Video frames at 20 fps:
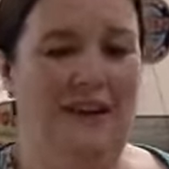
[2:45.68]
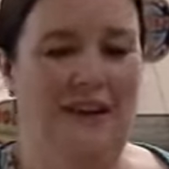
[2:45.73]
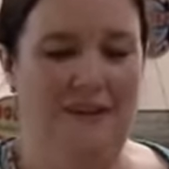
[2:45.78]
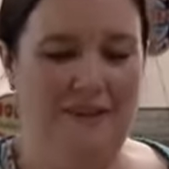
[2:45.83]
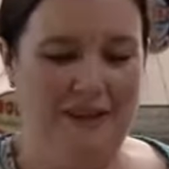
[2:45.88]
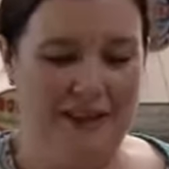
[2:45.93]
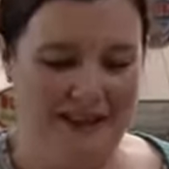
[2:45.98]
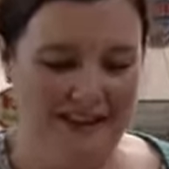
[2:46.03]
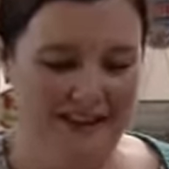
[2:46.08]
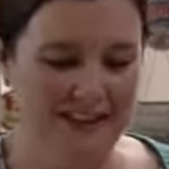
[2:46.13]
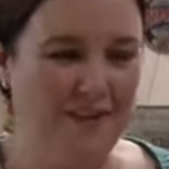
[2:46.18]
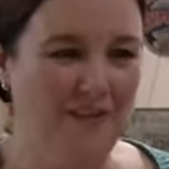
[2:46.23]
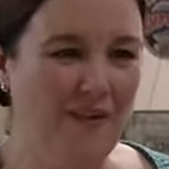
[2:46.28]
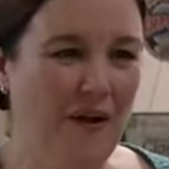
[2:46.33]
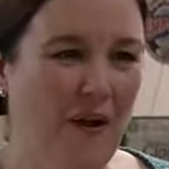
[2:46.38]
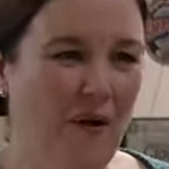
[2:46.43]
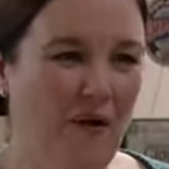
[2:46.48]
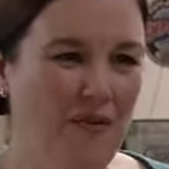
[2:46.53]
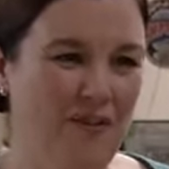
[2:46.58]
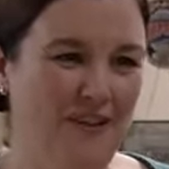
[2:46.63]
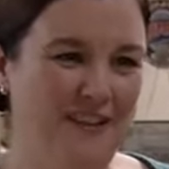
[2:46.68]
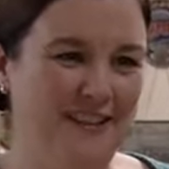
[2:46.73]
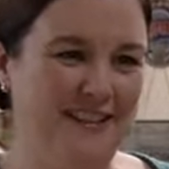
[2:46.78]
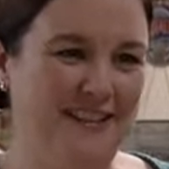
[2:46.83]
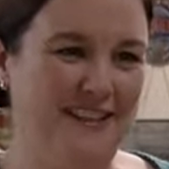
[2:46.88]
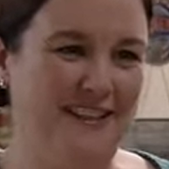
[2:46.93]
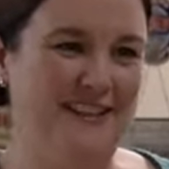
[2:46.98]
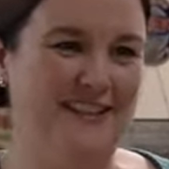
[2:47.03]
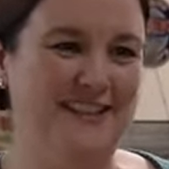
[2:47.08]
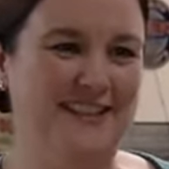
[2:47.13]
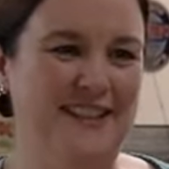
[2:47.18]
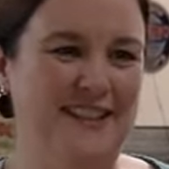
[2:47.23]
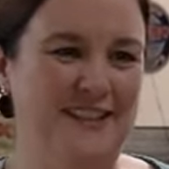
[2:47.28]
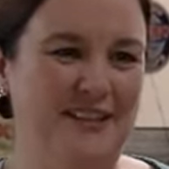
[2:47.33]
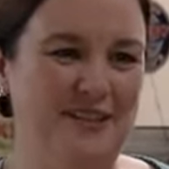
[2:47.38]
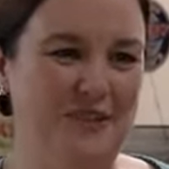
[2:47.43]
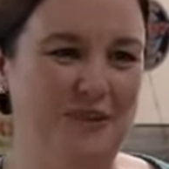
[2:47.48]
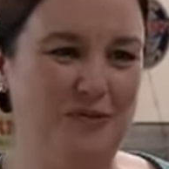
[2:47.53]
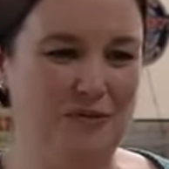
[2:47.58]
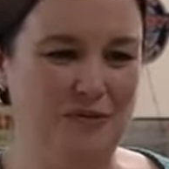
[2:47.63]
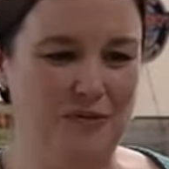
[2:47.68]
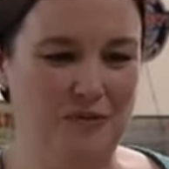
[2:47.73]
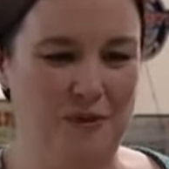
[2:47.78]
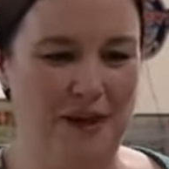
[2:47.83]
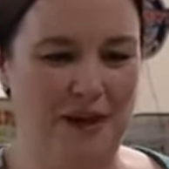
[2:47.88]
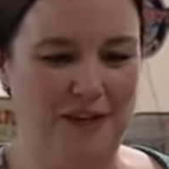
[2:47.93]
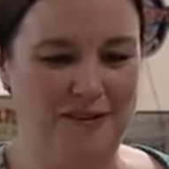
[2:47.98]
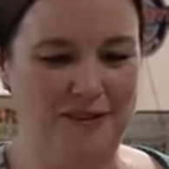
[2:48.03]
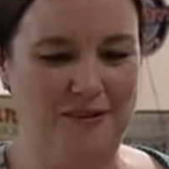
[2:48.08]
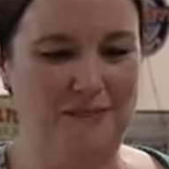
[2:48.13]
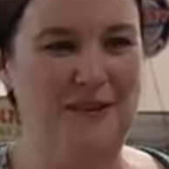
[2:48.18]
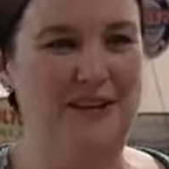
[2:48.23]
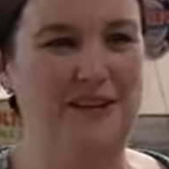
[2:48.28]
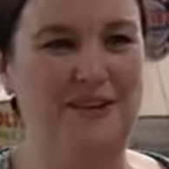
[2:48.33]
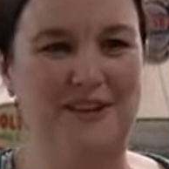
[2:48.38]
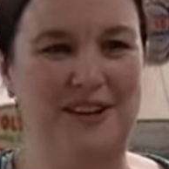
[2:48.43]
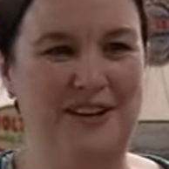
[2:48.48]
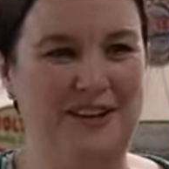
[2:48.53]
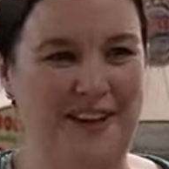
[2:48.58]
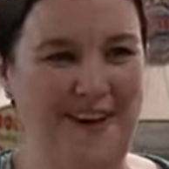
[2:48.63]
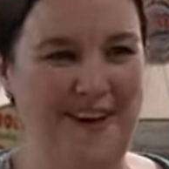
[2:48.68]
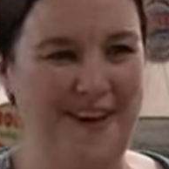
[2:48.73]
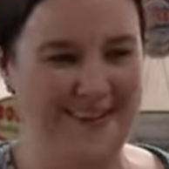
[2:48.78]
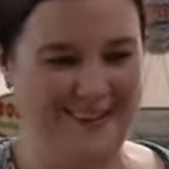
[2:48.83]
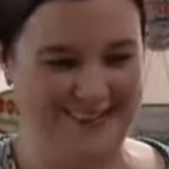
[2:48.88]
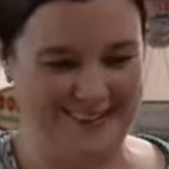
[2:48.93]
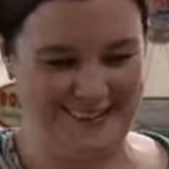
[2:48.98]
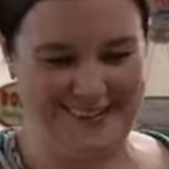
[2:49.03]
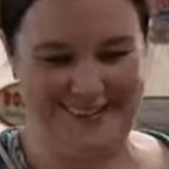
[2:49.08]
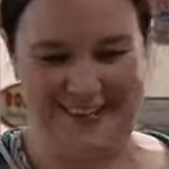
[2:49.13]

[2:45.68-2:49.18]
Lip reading: Well, all things considered, you do well to be on your guard.